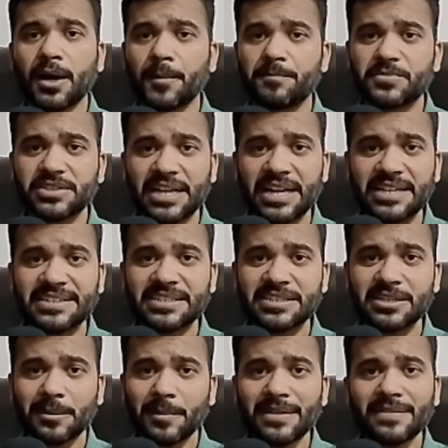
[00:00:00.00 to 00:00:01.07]
select
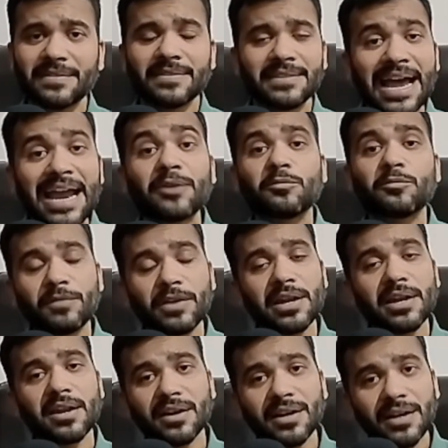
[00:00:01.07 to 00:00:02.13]
statement, that we will
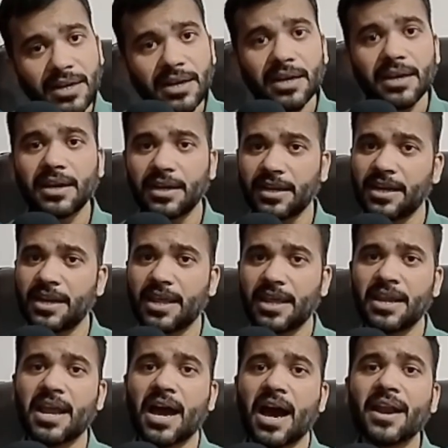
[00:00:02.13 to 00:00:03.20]
learn
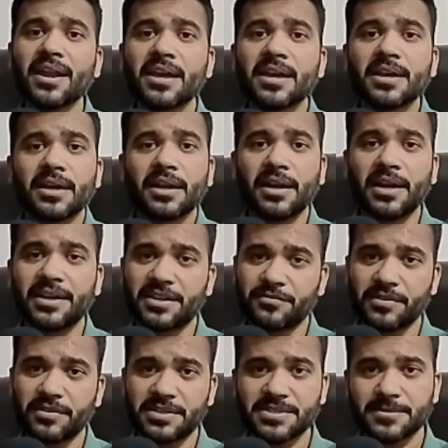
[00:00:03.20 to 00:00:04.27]
in our later
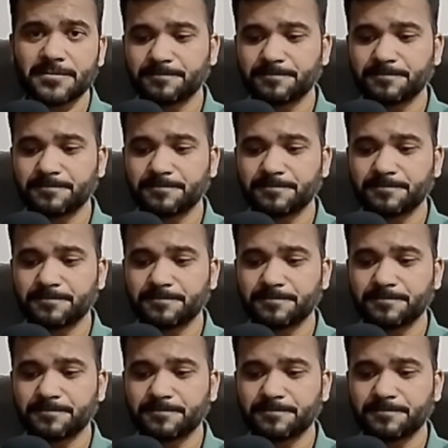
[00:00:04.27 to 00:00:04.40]
phase.